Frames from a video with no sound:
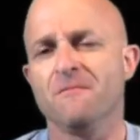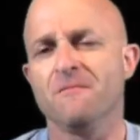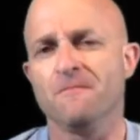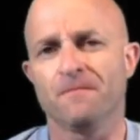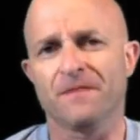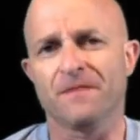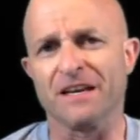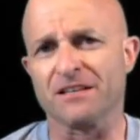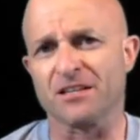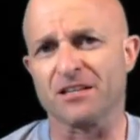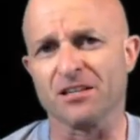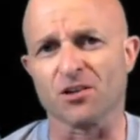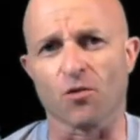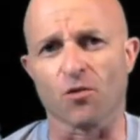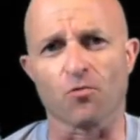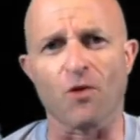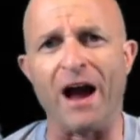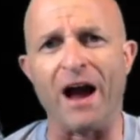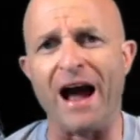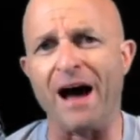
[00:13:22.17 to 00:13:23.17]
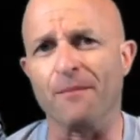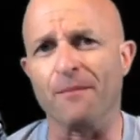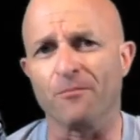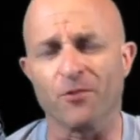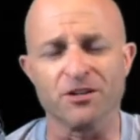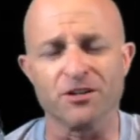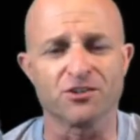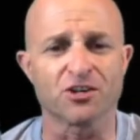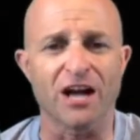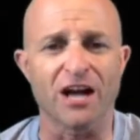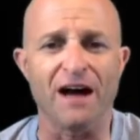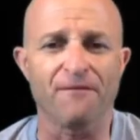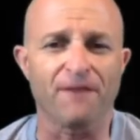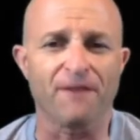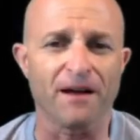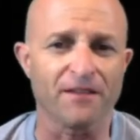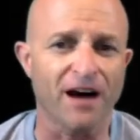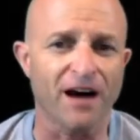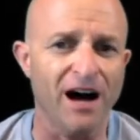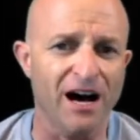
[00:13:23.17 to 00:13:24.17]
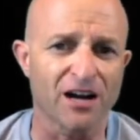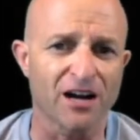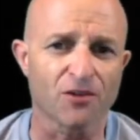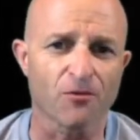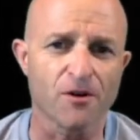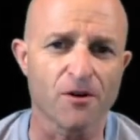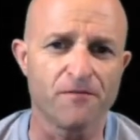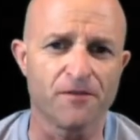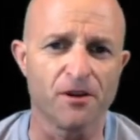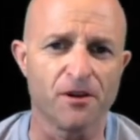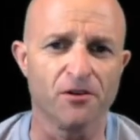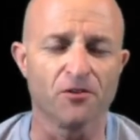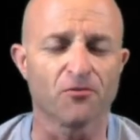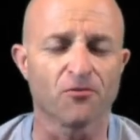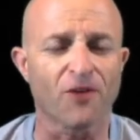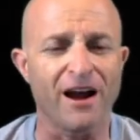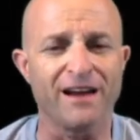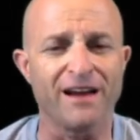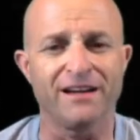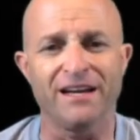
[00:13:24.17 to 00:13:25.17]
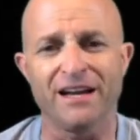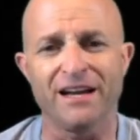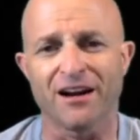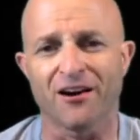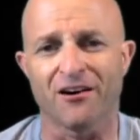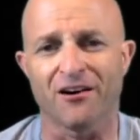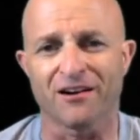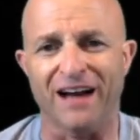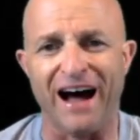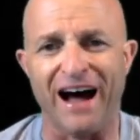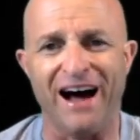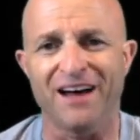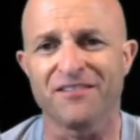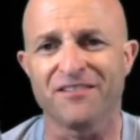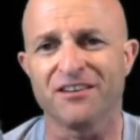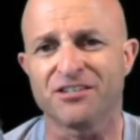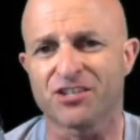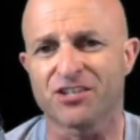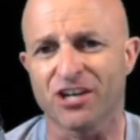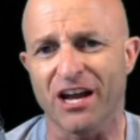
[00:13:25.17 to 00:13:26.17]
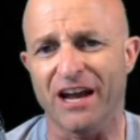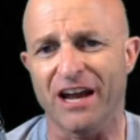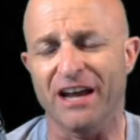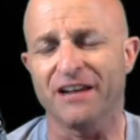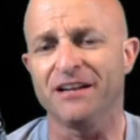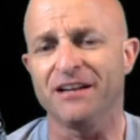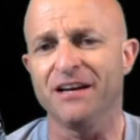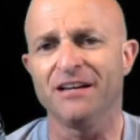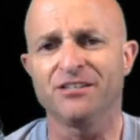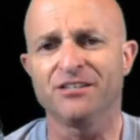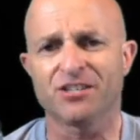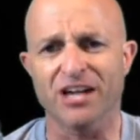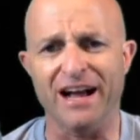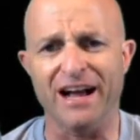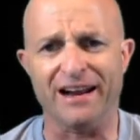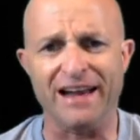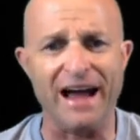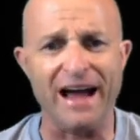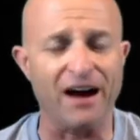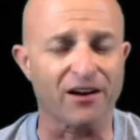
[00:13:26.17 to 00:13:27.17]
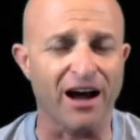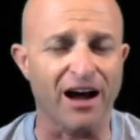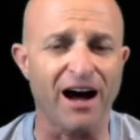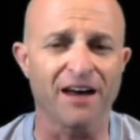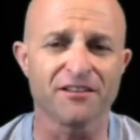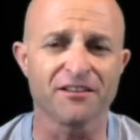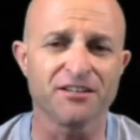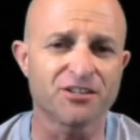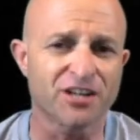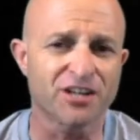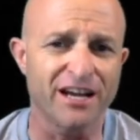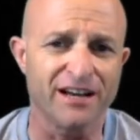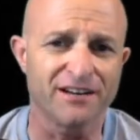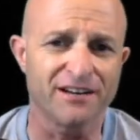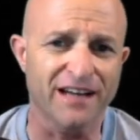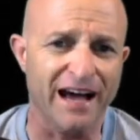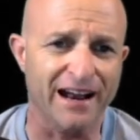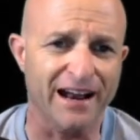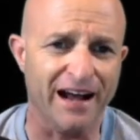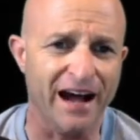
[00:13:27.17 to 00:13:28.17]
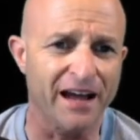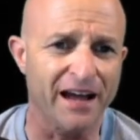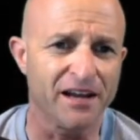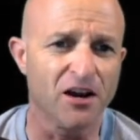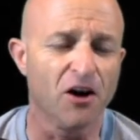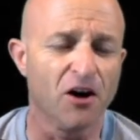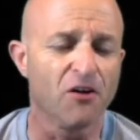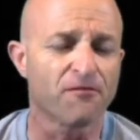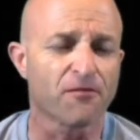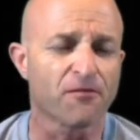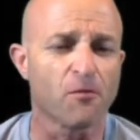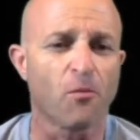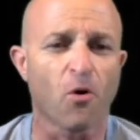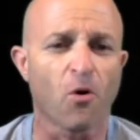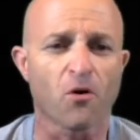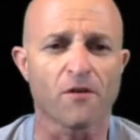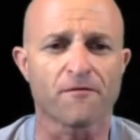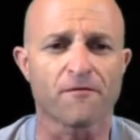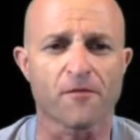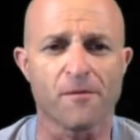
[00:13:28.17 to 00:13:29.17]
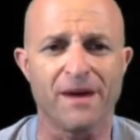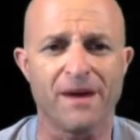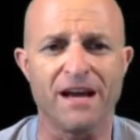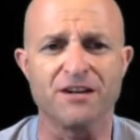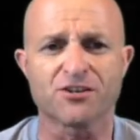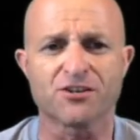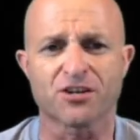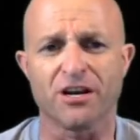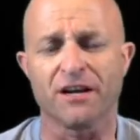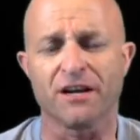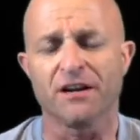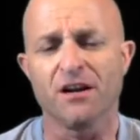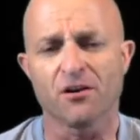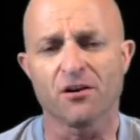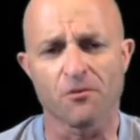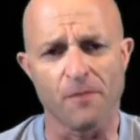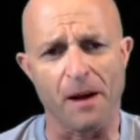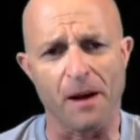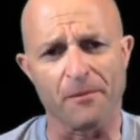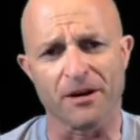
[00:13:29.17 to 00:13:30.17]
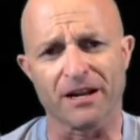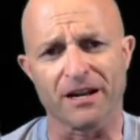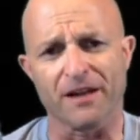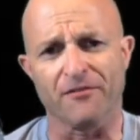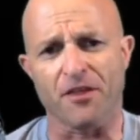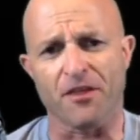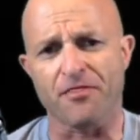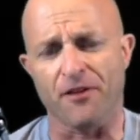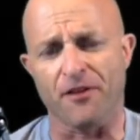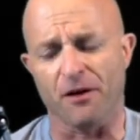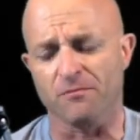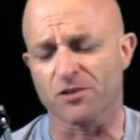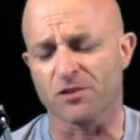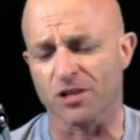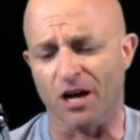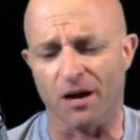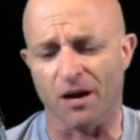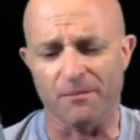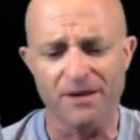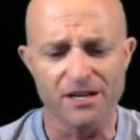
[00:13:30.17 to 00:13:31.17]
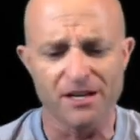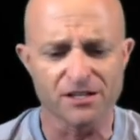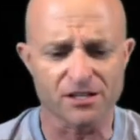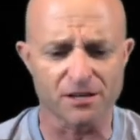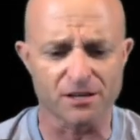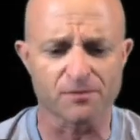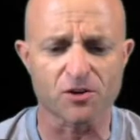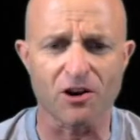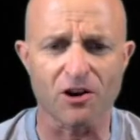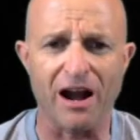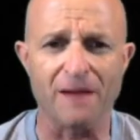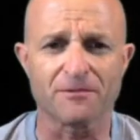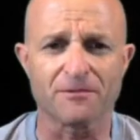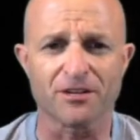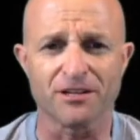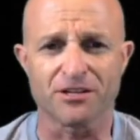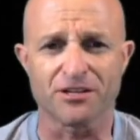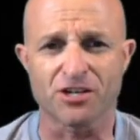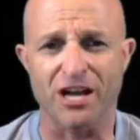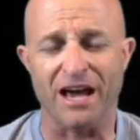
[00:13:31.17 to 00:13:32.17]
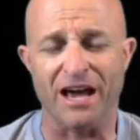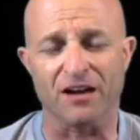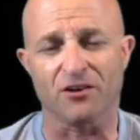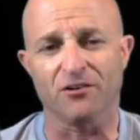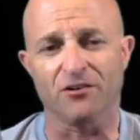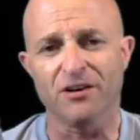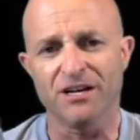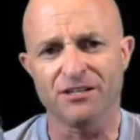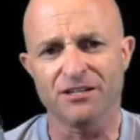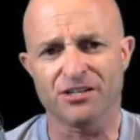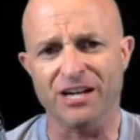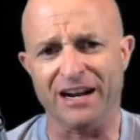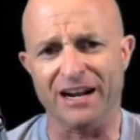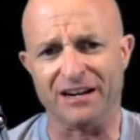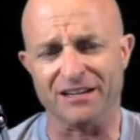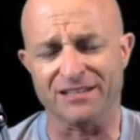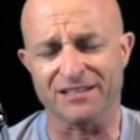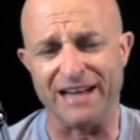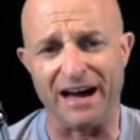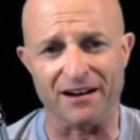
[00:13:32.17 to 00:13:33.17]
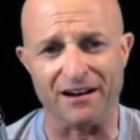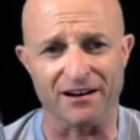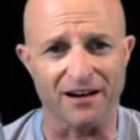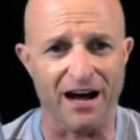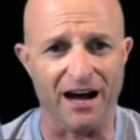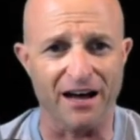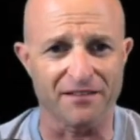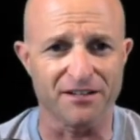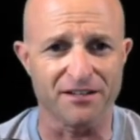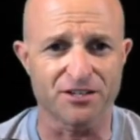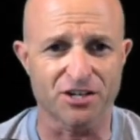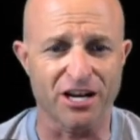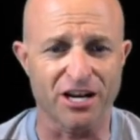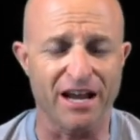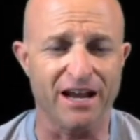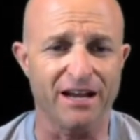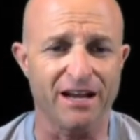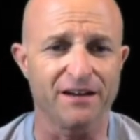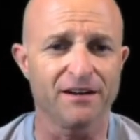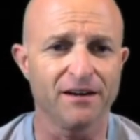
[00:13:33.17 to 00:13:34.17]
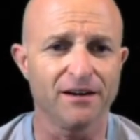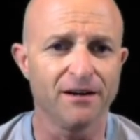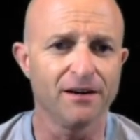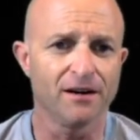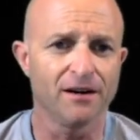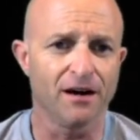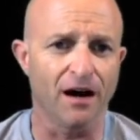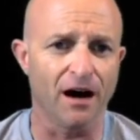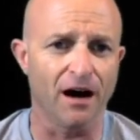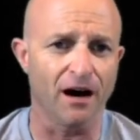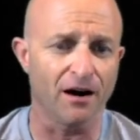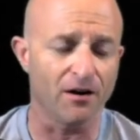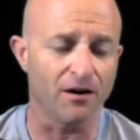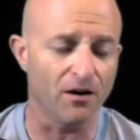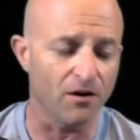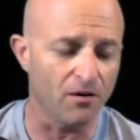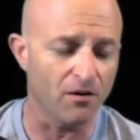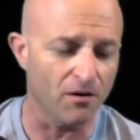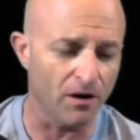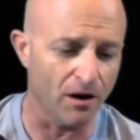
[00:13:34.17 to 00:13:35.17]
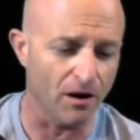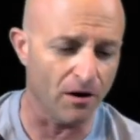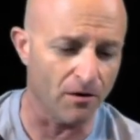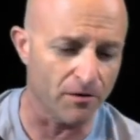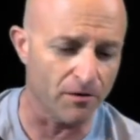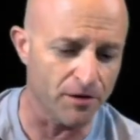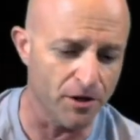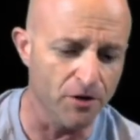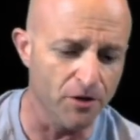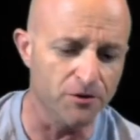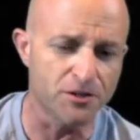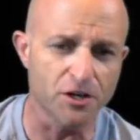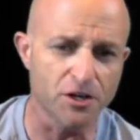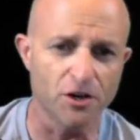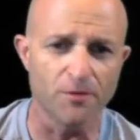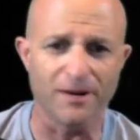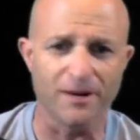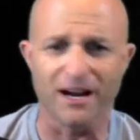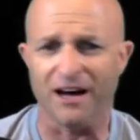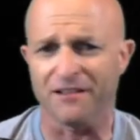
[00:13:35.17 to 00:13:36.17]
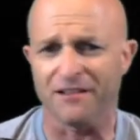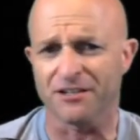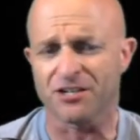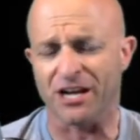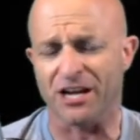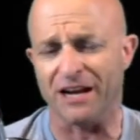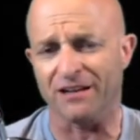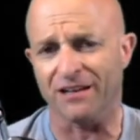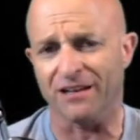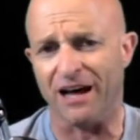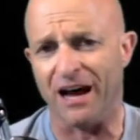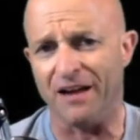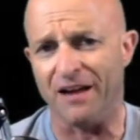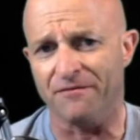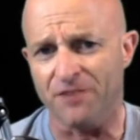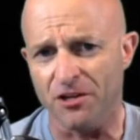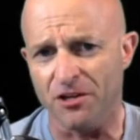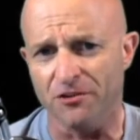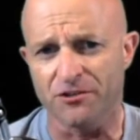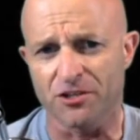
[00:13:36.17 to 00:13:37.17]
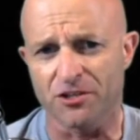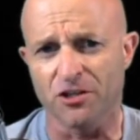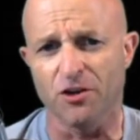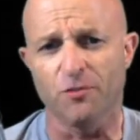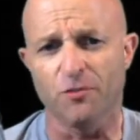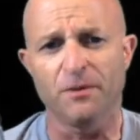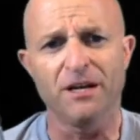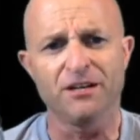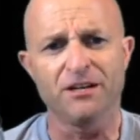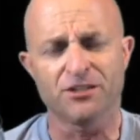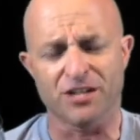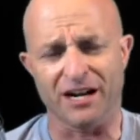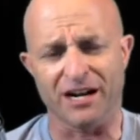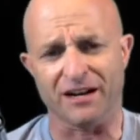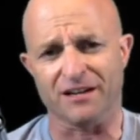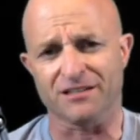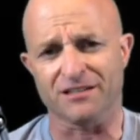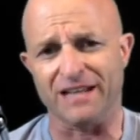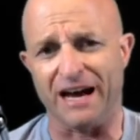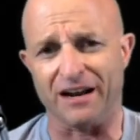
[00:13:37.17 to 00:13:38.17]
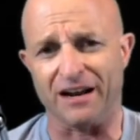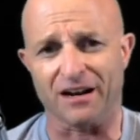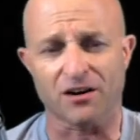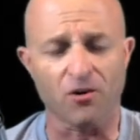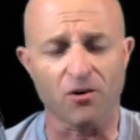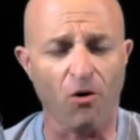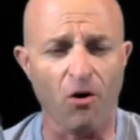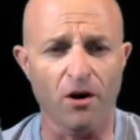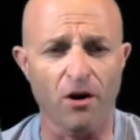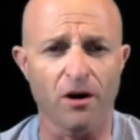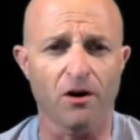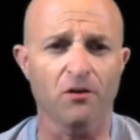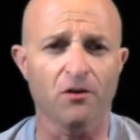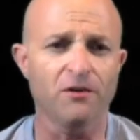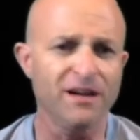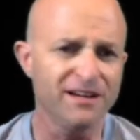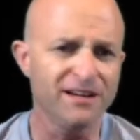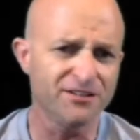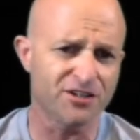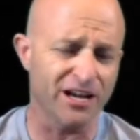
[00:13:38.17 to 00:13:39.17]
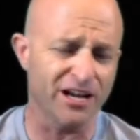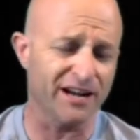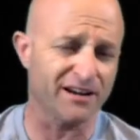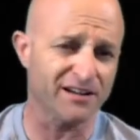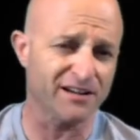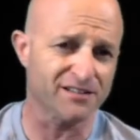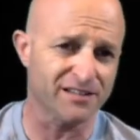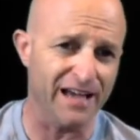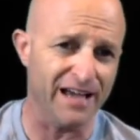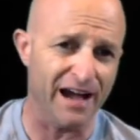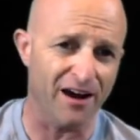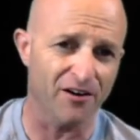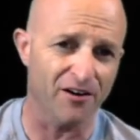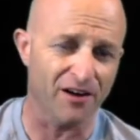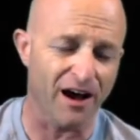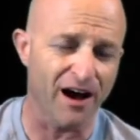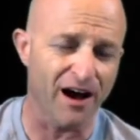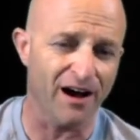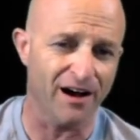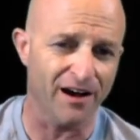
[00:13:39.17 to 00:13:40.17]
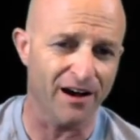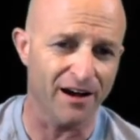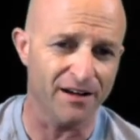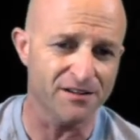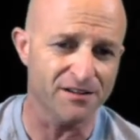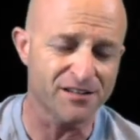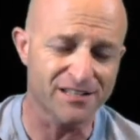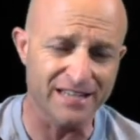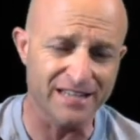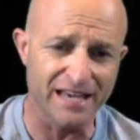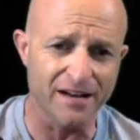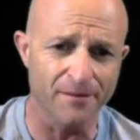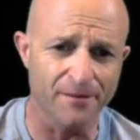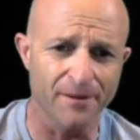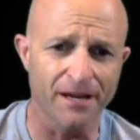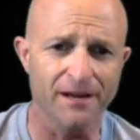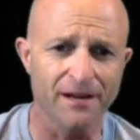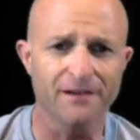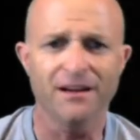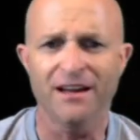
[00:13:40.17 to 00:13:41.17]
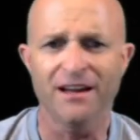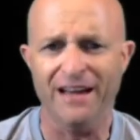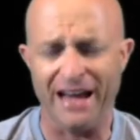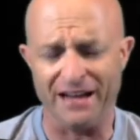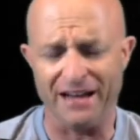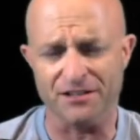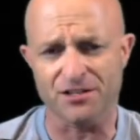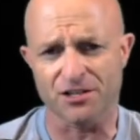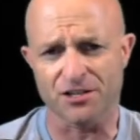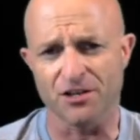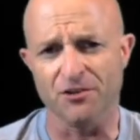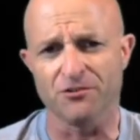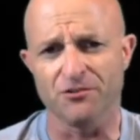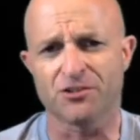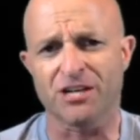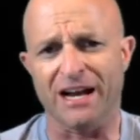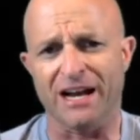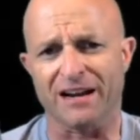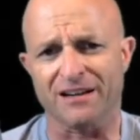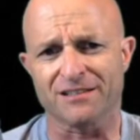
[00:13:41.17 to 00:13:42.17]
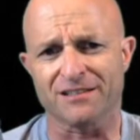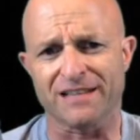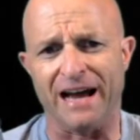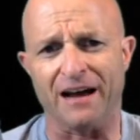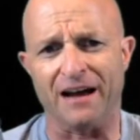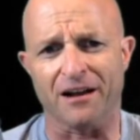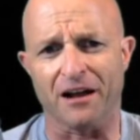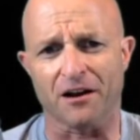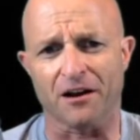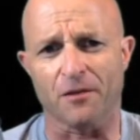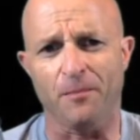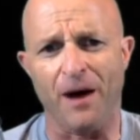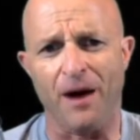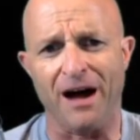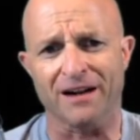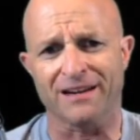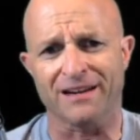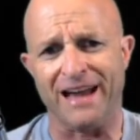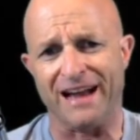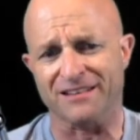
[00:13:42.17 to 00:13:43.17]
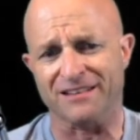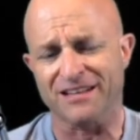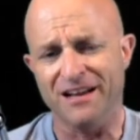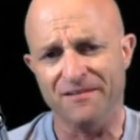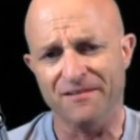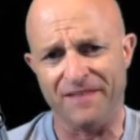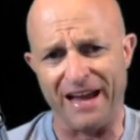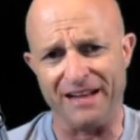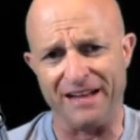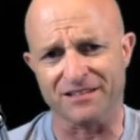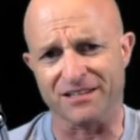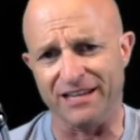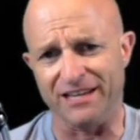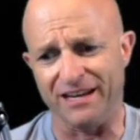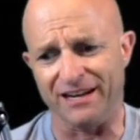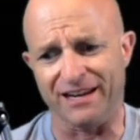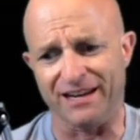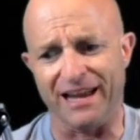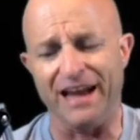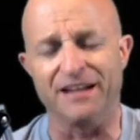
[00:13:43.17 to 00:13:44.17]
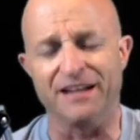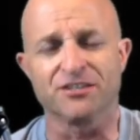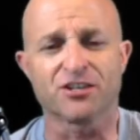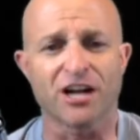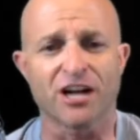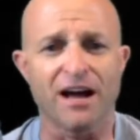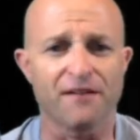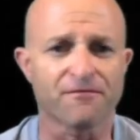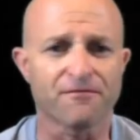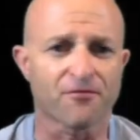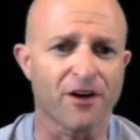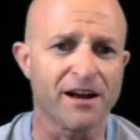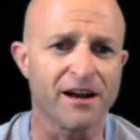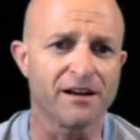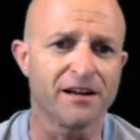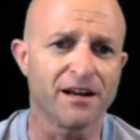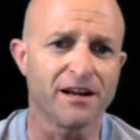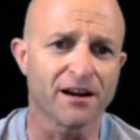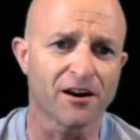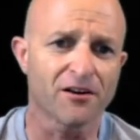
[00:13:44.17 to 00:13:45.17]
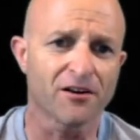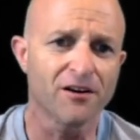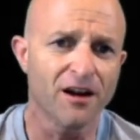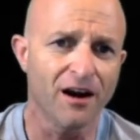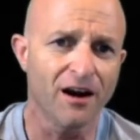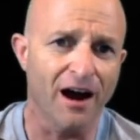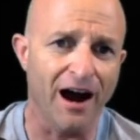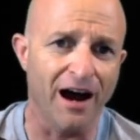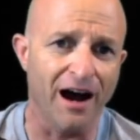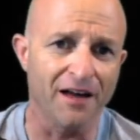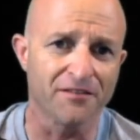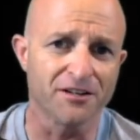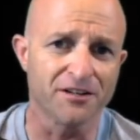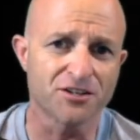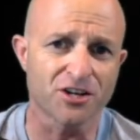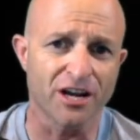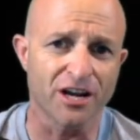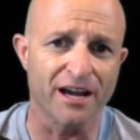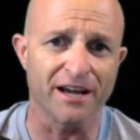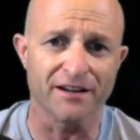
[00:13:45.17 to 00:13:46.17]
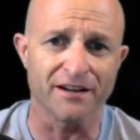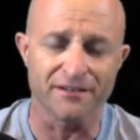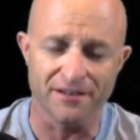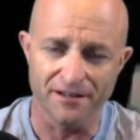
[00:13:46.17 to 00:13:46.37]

This is a wrap with Jeff on the HODL Review right here on The Chain. Check out onthechain.io for more information. Remember to give a thumbs up, subscribe to the channel, check us out on The Chain YouTube and On The Chain Live YouTube. Check us out on Coil, check us out on Cinnamon, and soon check us out on our podcast. That's it. Again, Jeff, right here on The Chain.